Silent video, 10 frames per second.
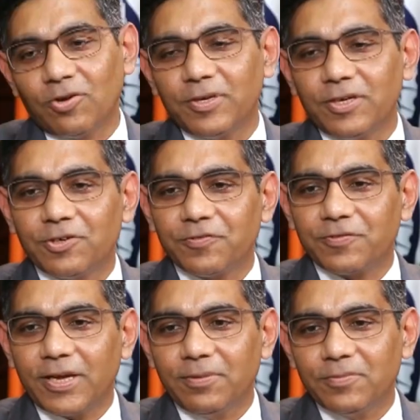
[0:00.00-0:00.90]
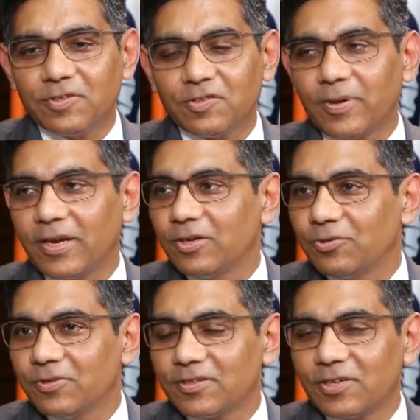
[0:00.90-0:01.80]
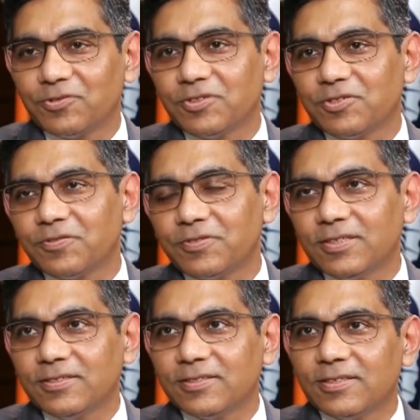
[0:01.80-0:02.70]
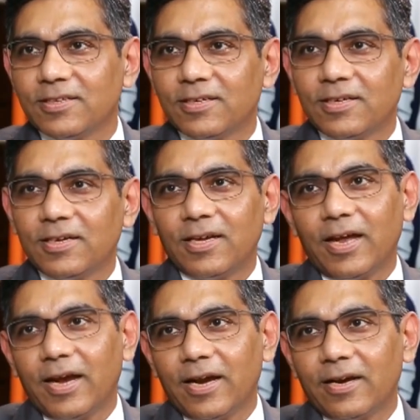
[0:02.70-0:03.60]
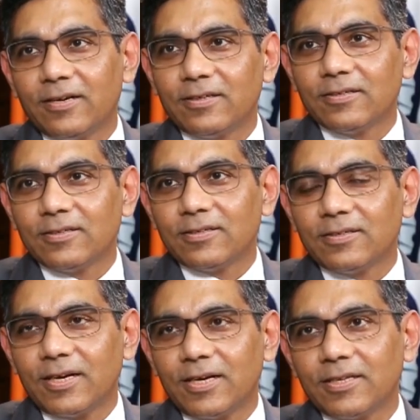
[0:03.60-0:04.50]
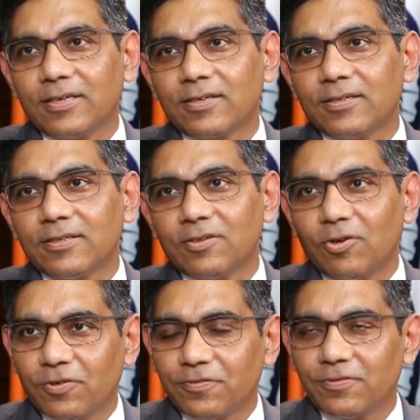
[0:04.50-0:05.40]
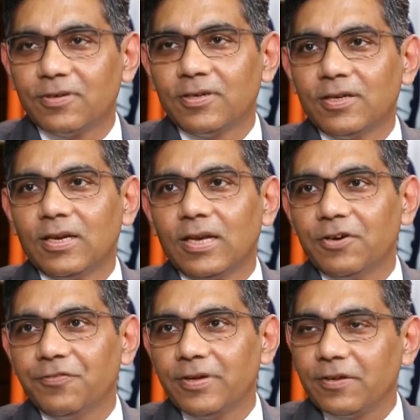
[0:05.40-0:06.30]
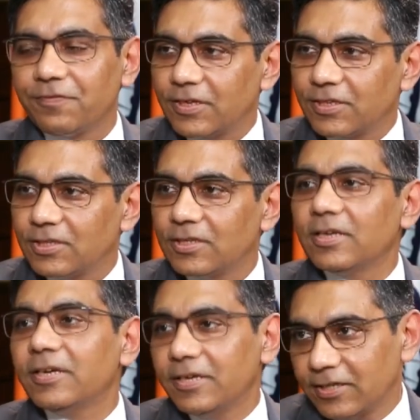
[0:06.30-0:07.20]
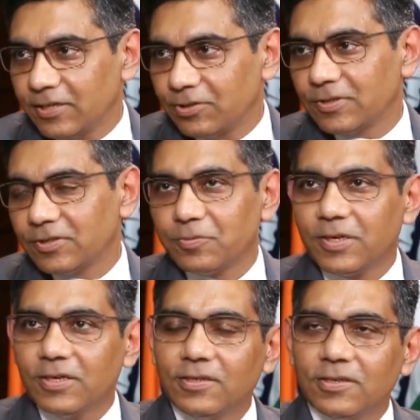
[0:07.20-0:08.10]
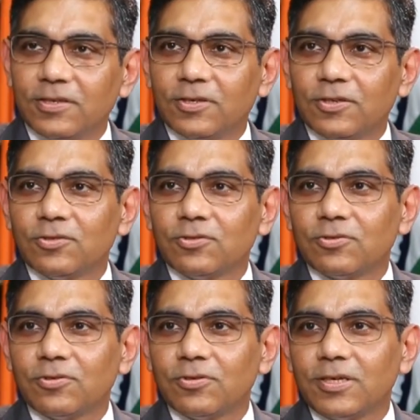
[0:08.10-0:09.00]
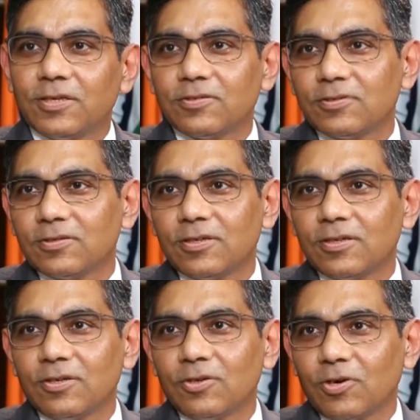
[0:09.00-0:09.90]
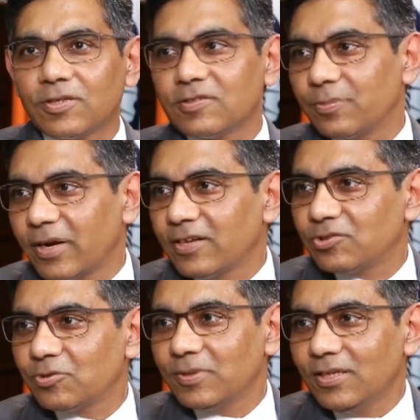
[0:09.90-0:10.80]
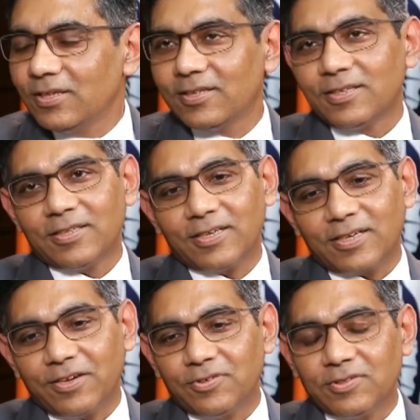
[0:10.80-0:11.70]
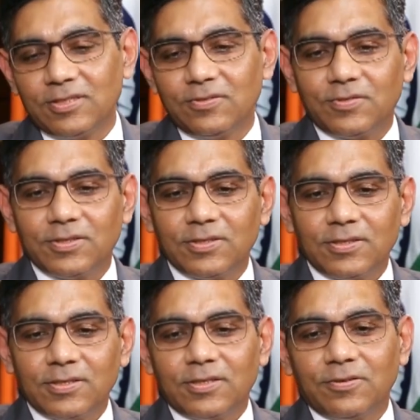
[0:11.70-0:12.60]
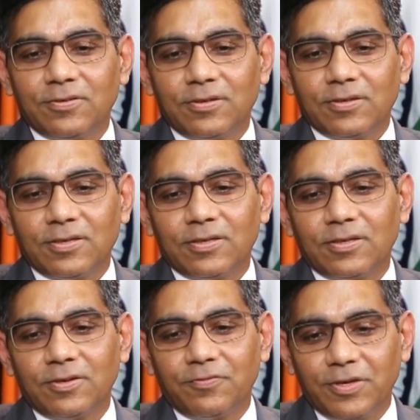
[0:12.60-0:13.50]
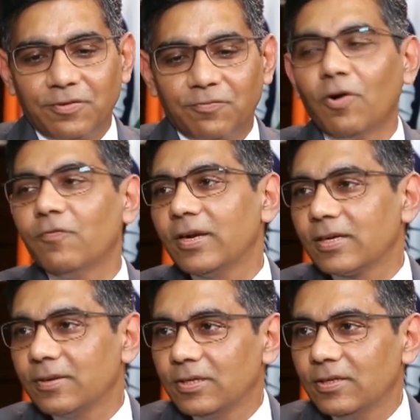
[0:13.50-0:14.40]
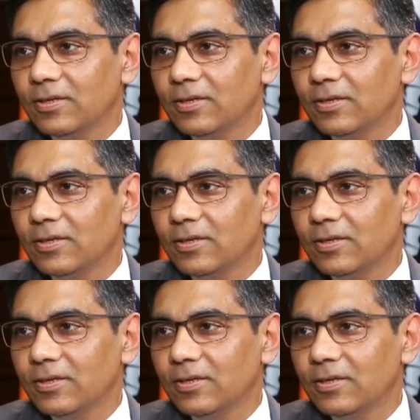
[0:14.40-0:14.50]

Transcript: period of time, spanning over thousands of years. And I think there's a lot of love and affection in India towards Oman. So it is not a surprise to me that I have received a very warm welcome here.